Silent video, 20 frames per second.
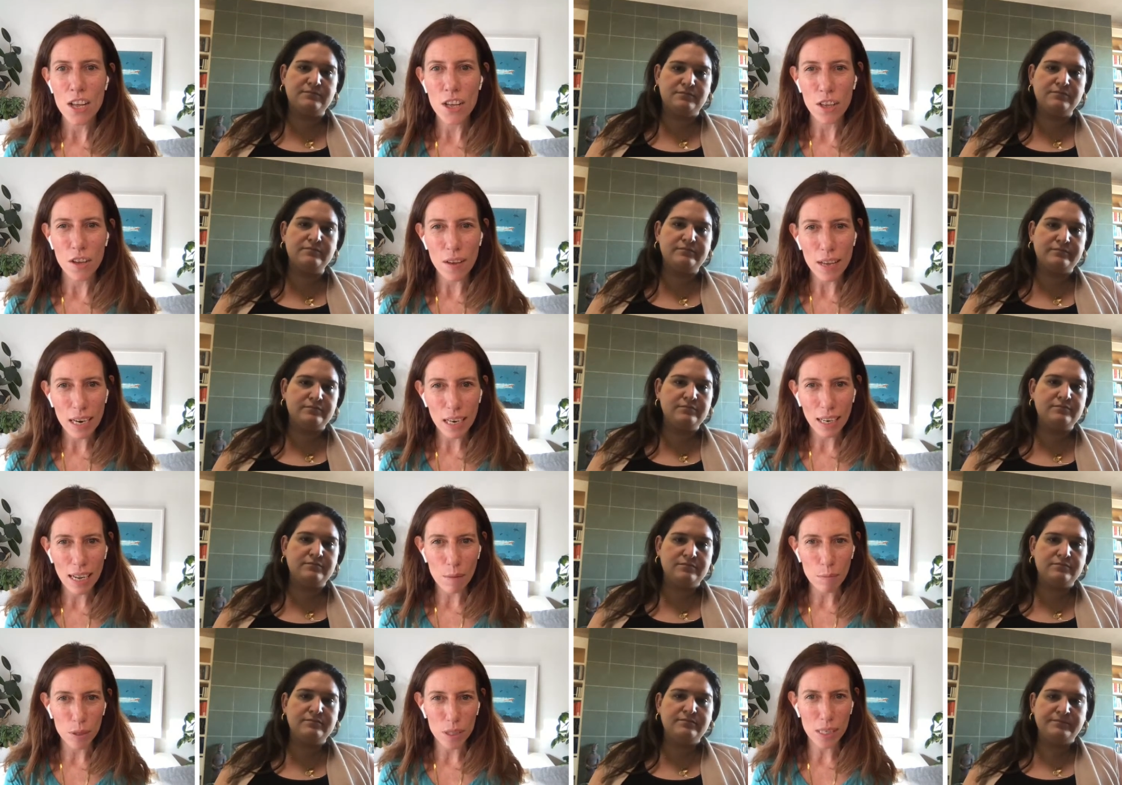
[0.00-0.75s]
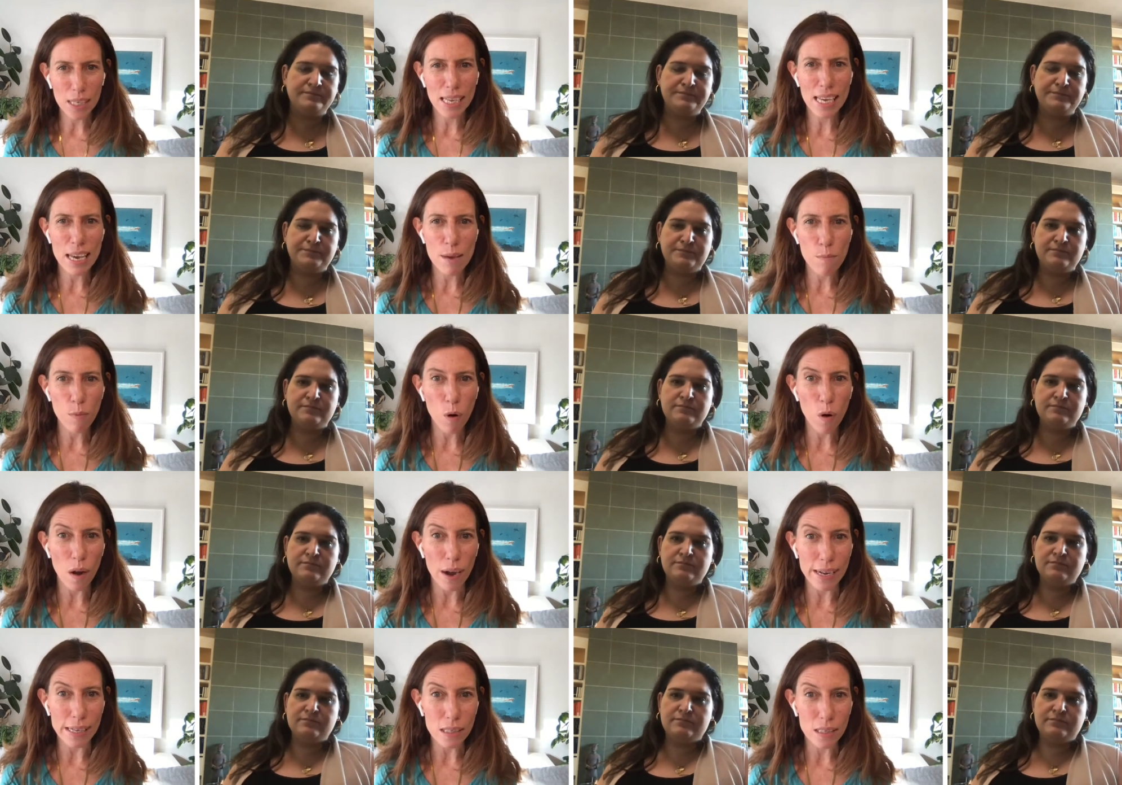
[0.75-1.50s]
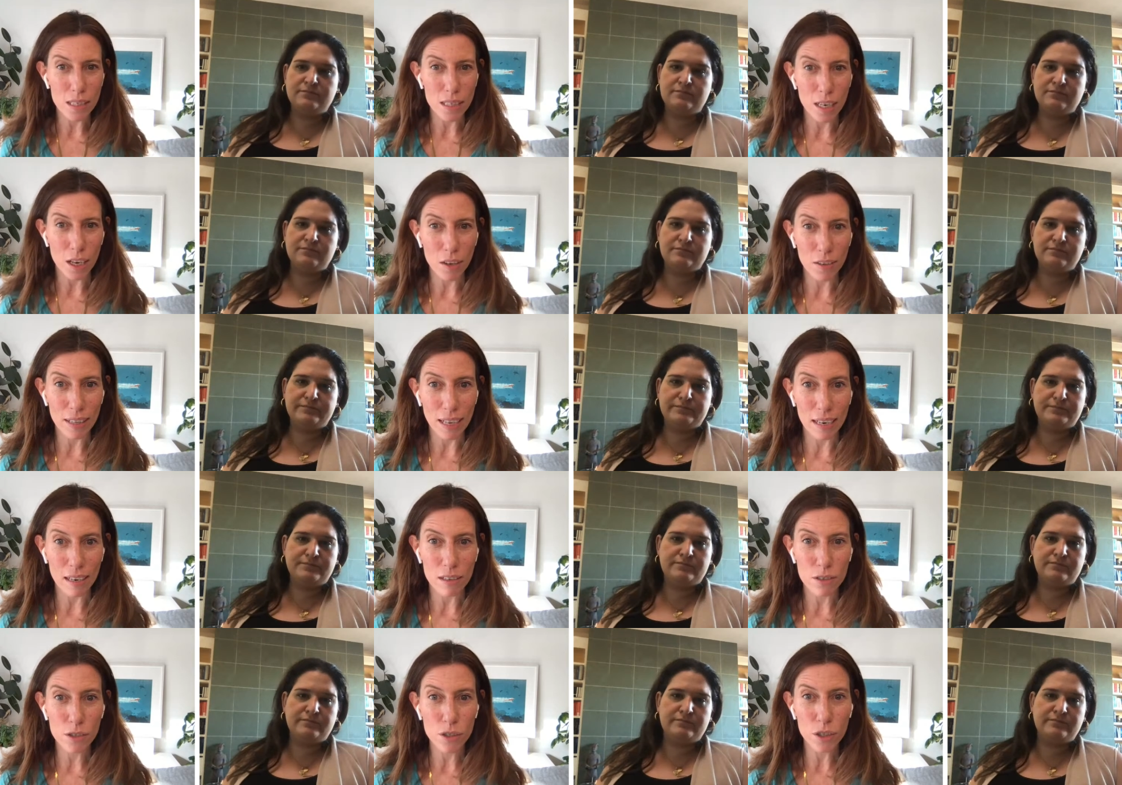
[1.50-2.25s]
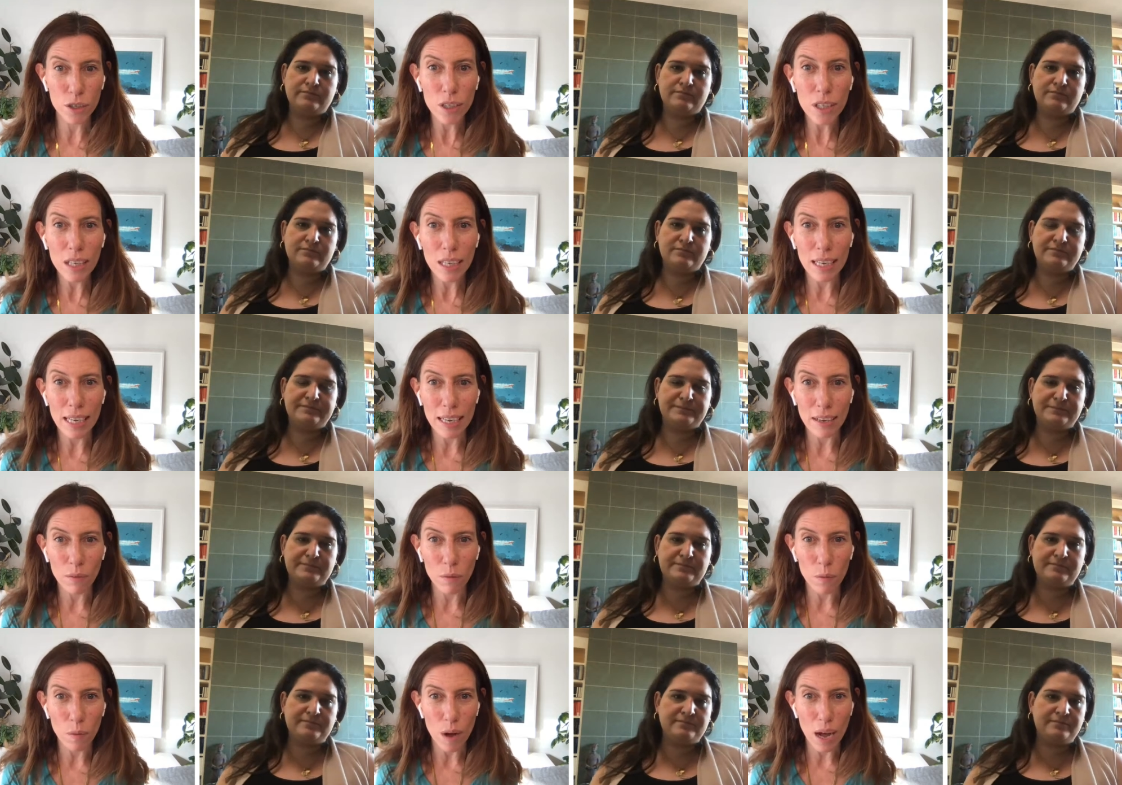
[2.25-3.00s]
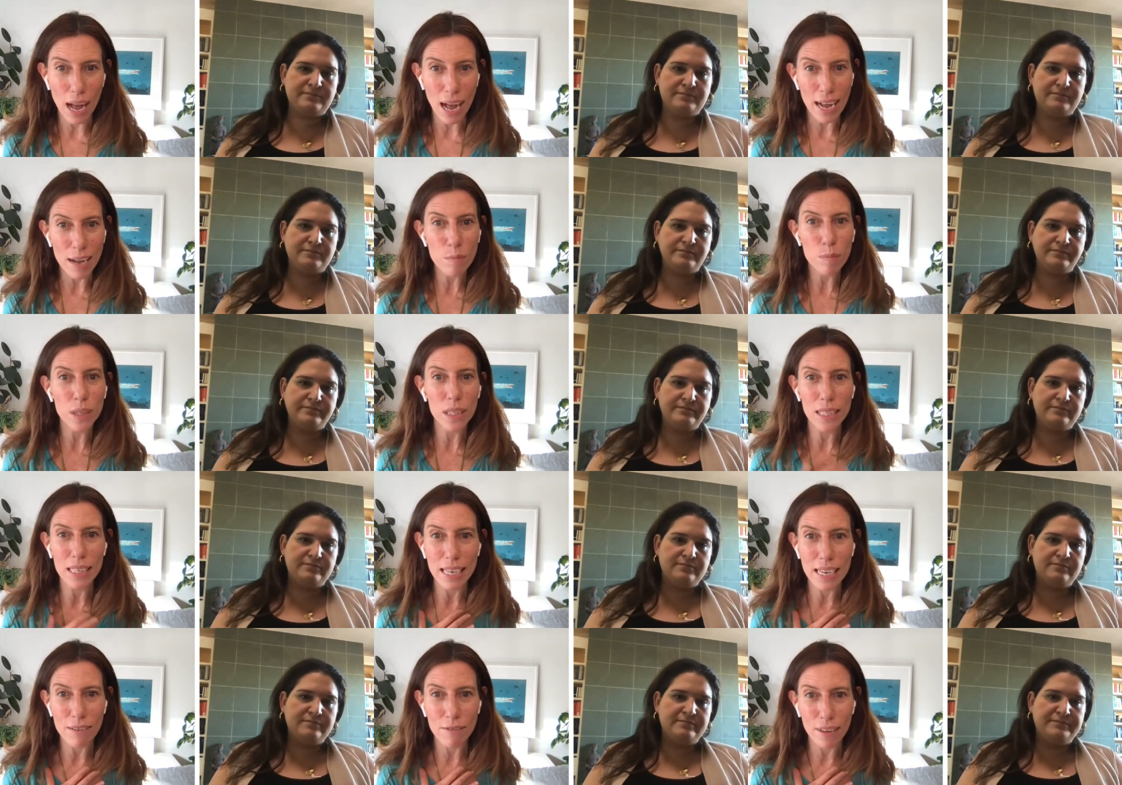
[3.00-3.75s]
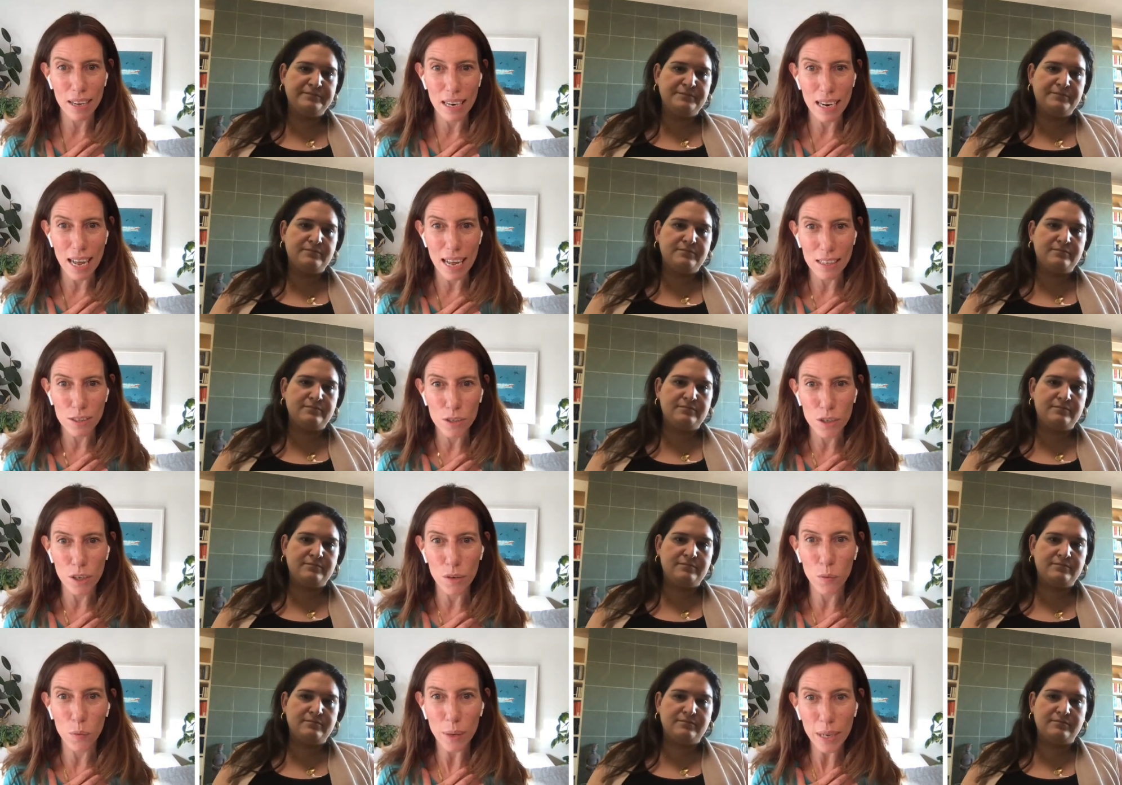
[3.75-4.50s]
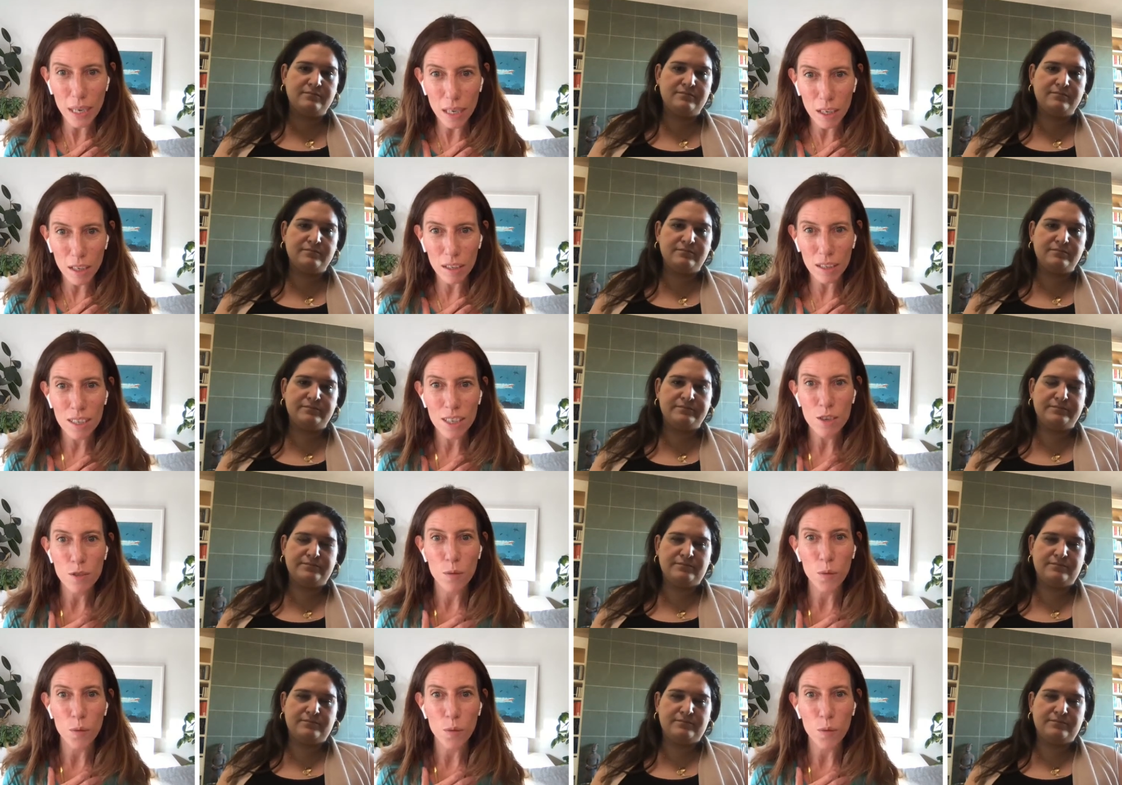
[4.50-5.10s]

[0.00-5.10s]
Speaker 1: you hit a couple key points, you know, that certainly I believe and, and sort of we're,